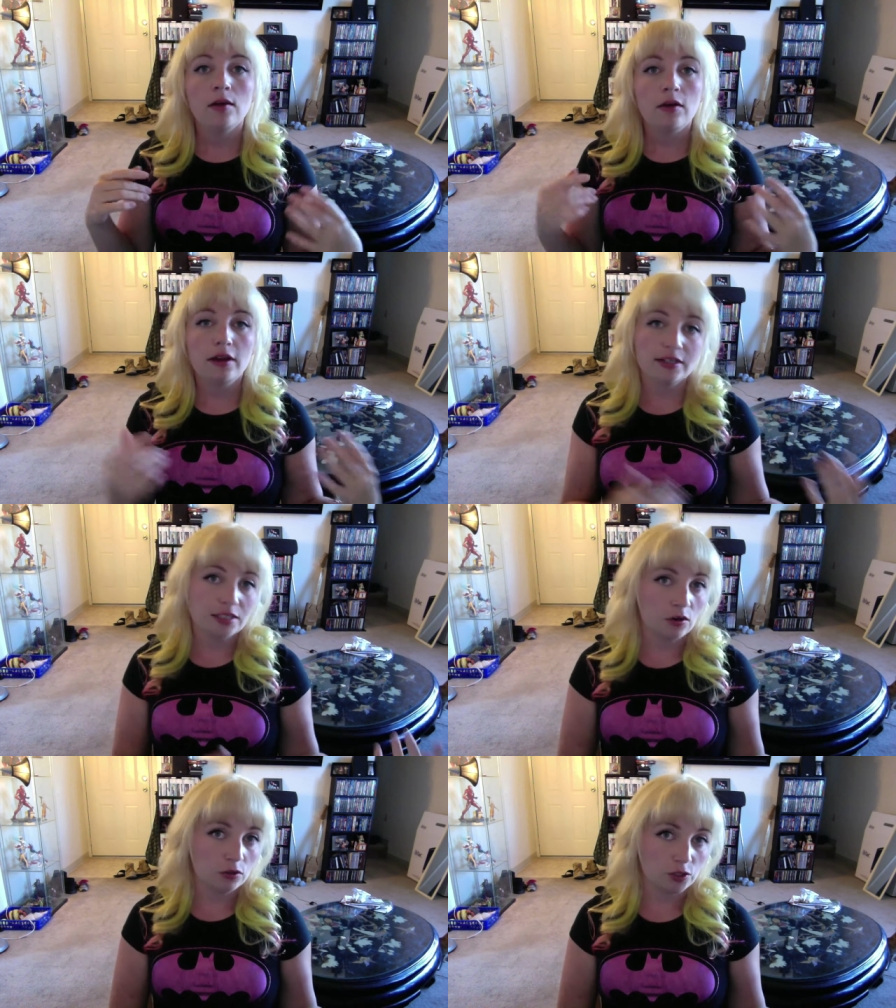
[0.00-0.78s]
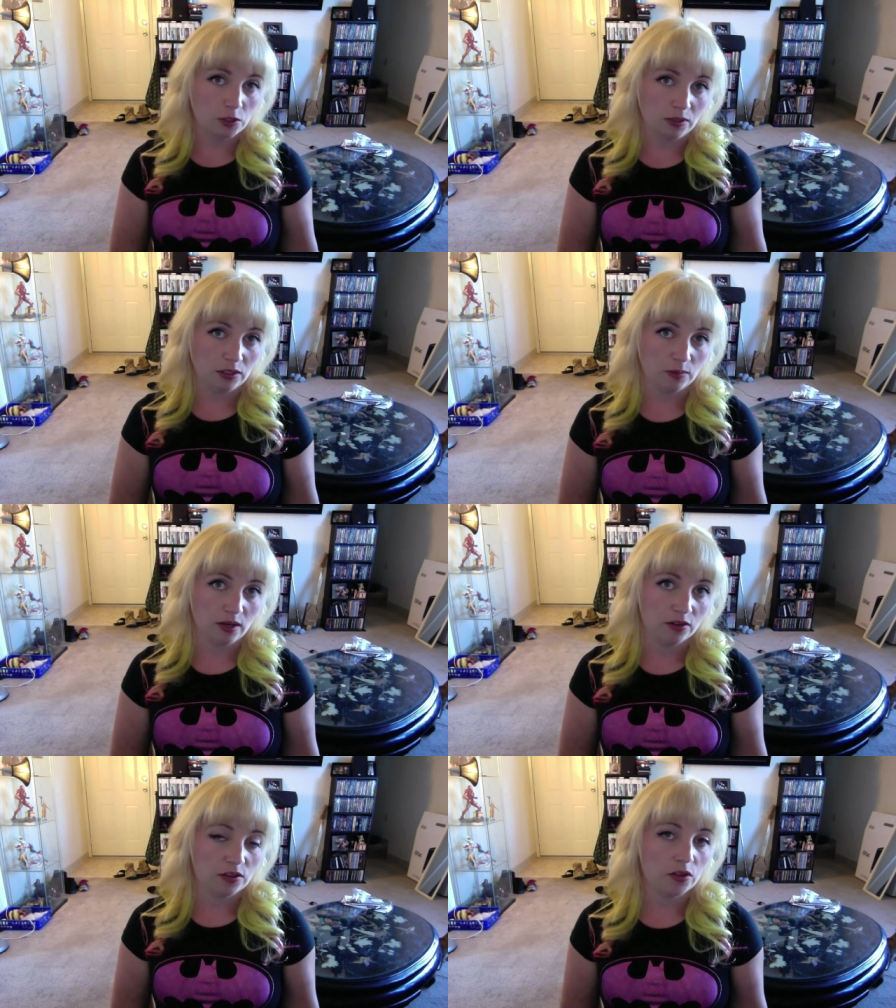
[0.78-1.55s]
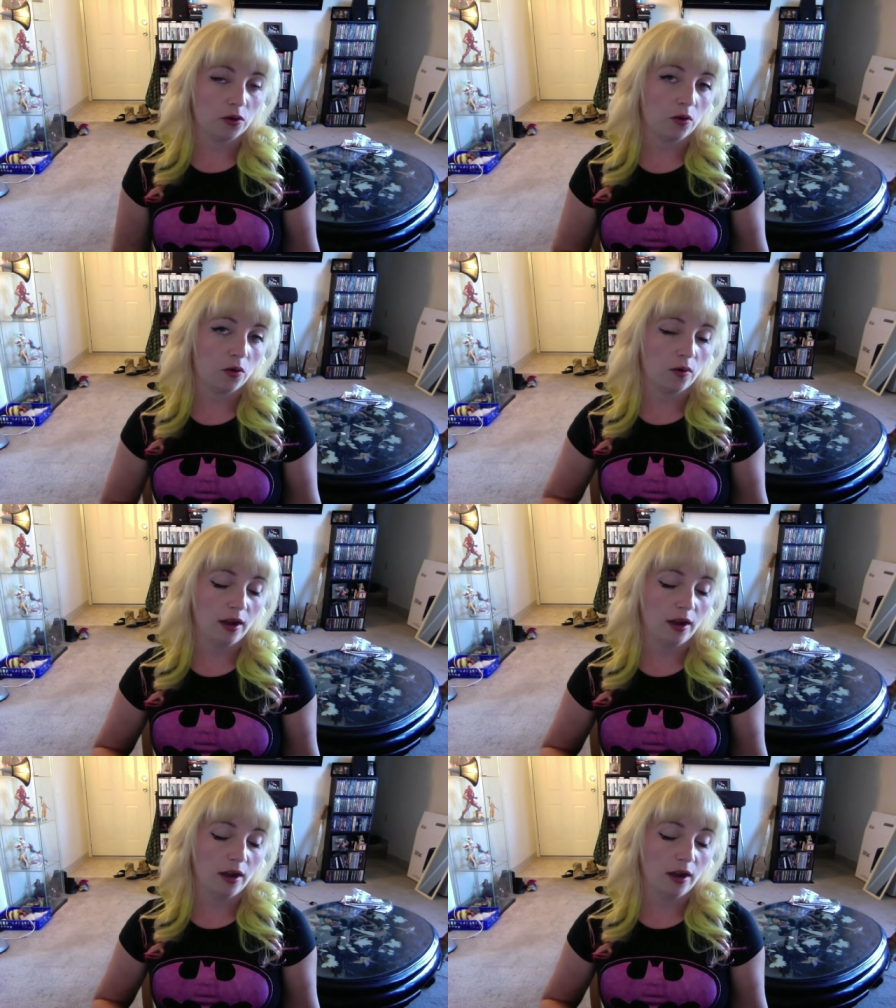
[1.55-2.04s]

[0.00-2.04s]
it doesn't hold you in as well. So